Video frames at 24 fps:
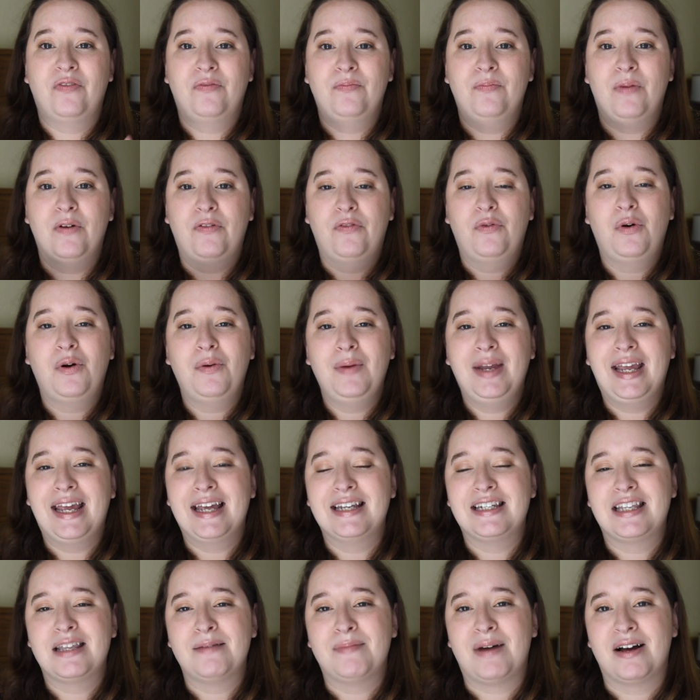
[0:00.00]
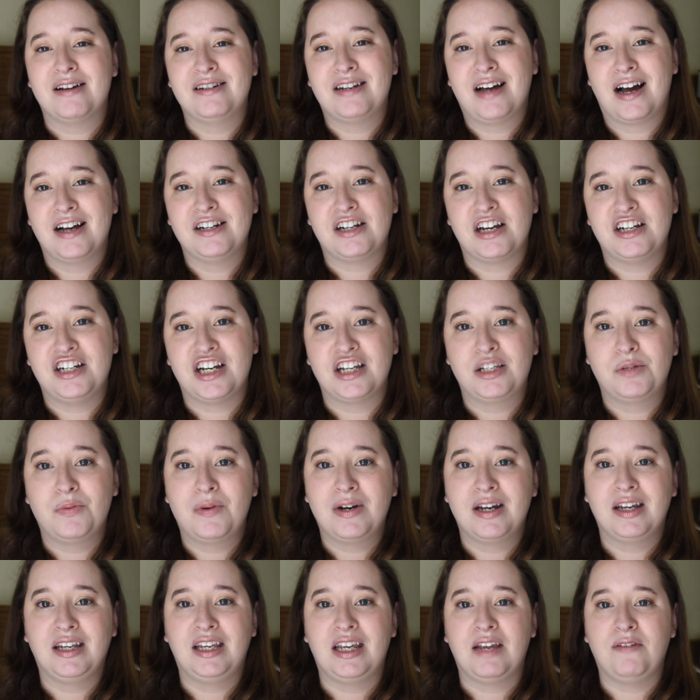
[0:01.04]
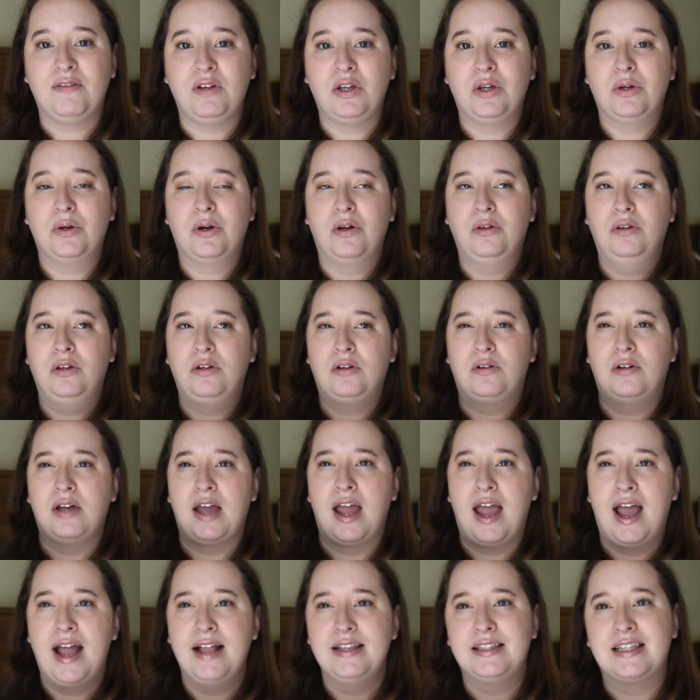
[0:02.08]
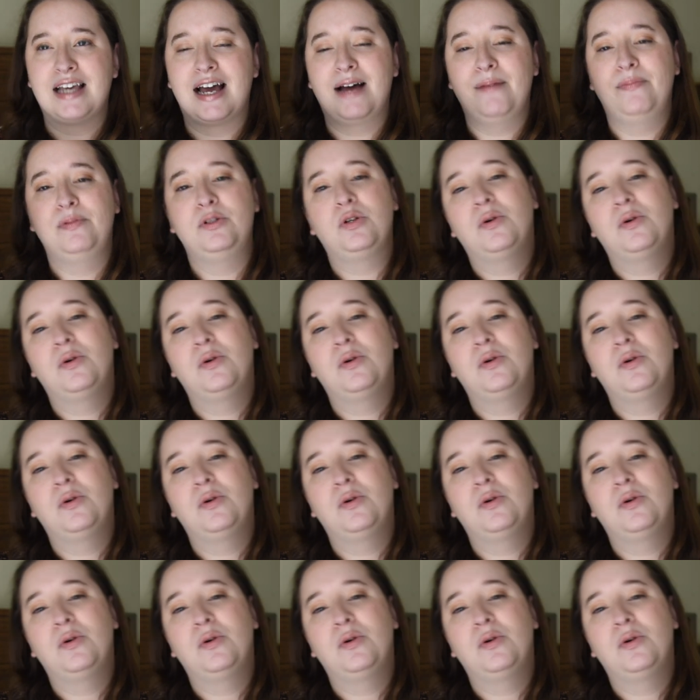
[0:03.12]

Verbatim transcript: Before we get into the montage, I just want to give you a little heads up.